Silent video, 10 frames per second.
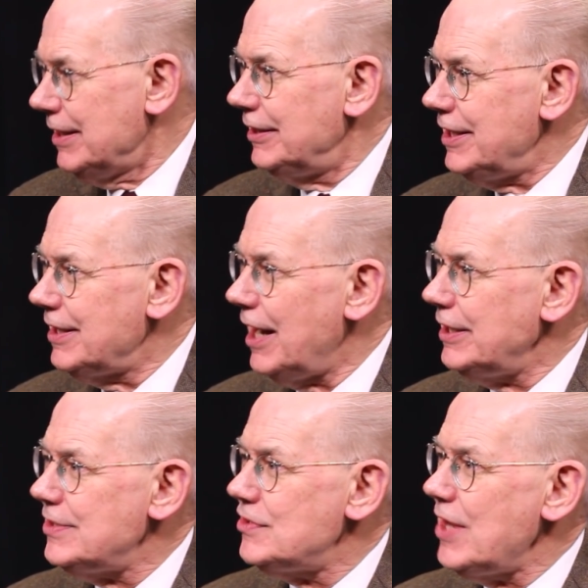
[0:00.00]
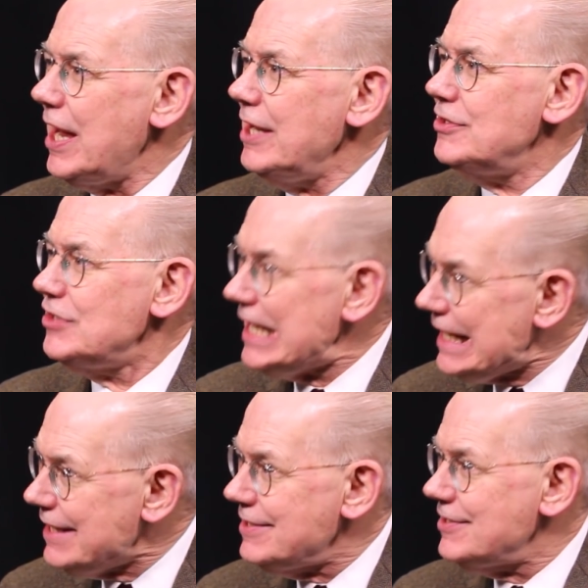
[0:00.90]
The United States
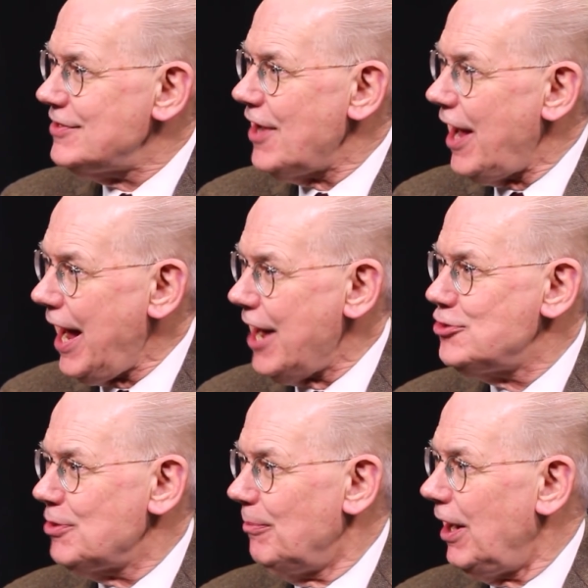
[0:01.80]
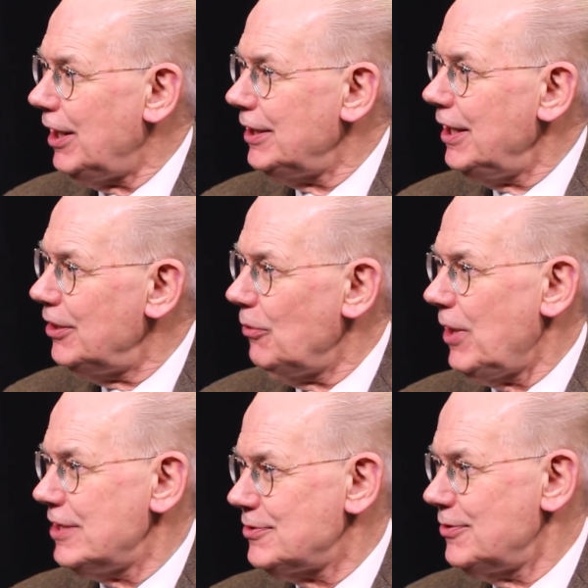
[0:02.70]
is a hegemon in the
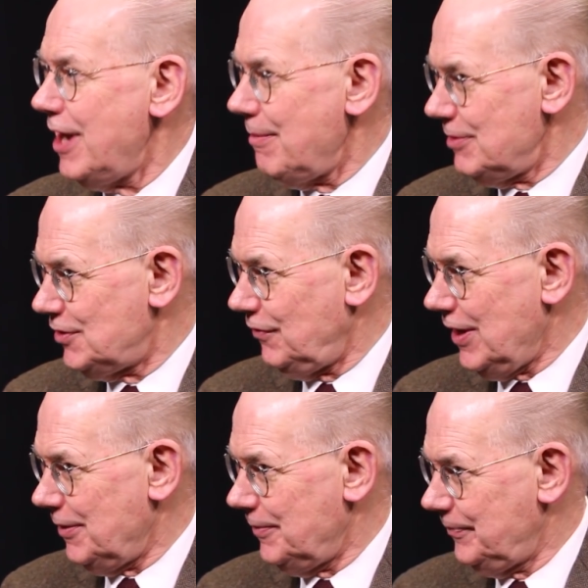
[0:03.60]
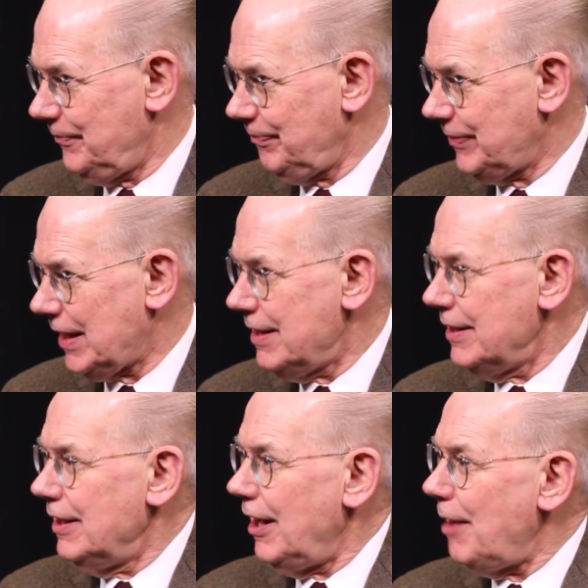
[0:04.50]
Western Hemisphere.
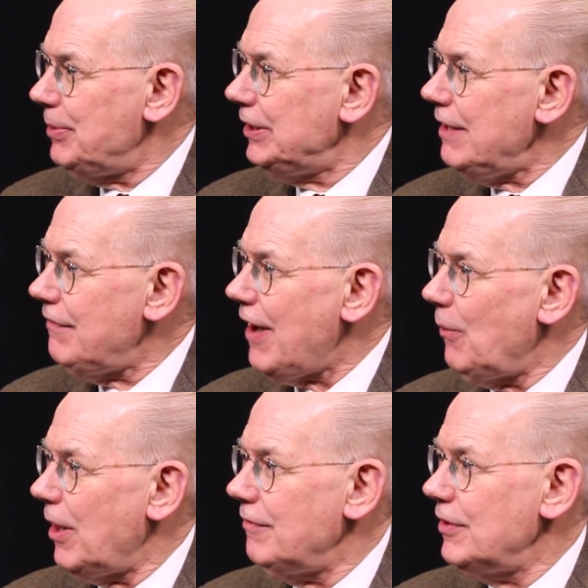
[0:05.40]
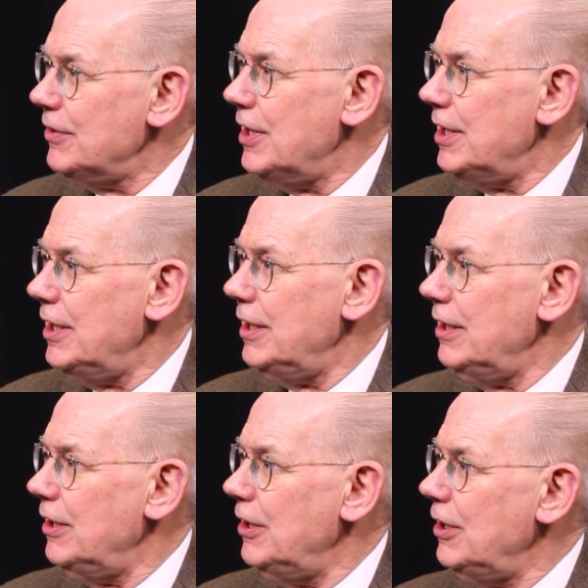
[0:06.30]
I believe, however, that
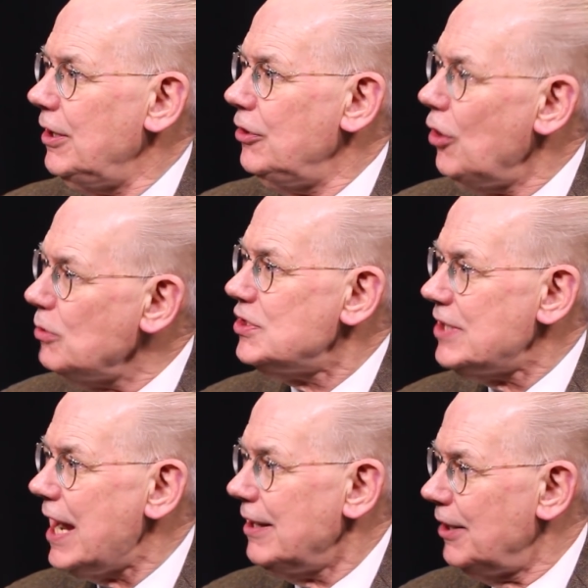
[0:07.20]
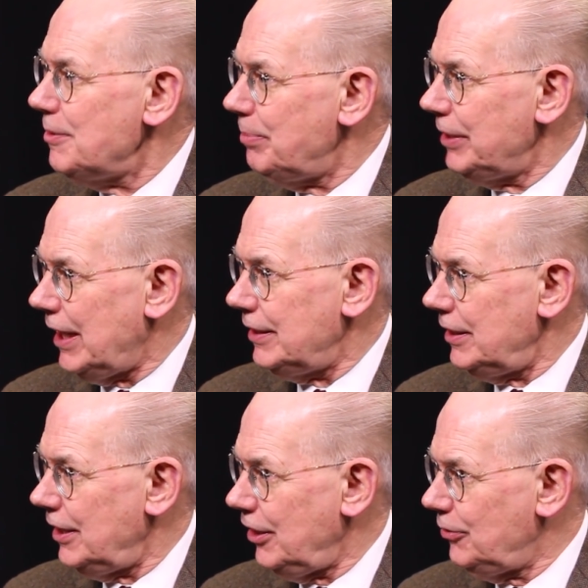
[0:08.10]
no state on the
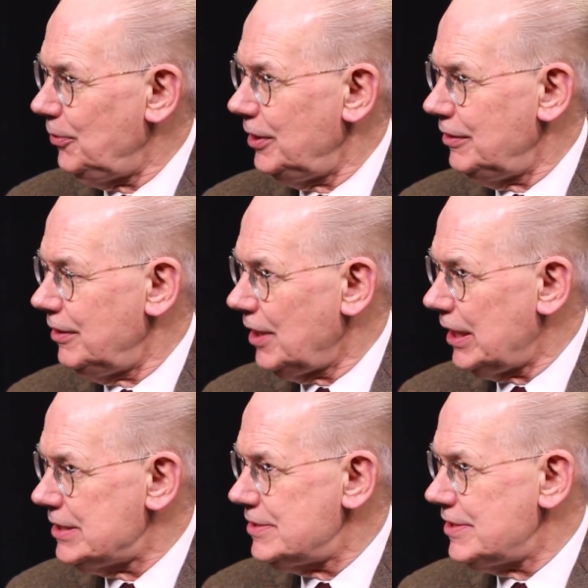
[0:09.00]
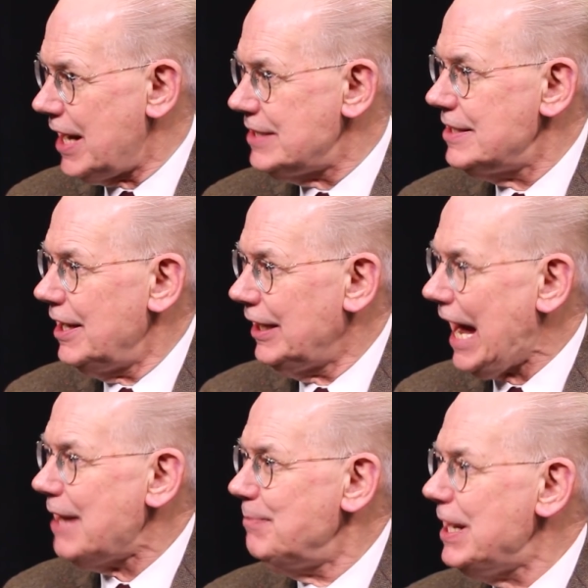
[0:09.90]
planet, including the United States,
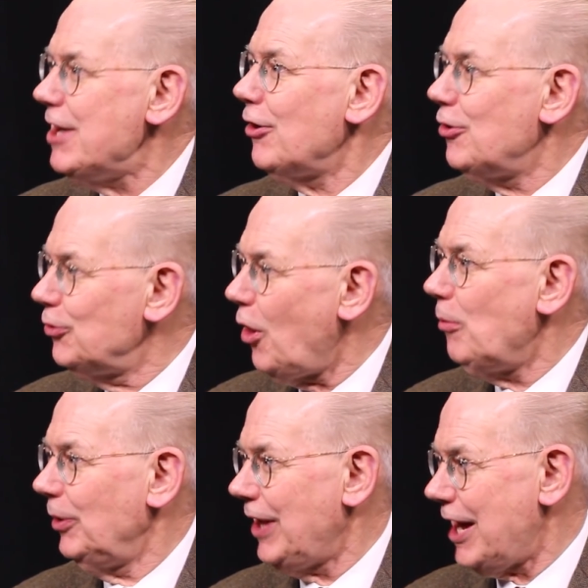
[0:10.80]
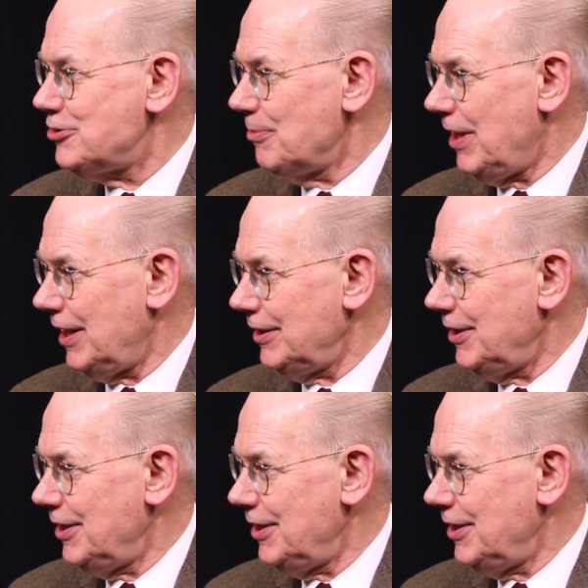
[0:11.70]
can be a global hegemon.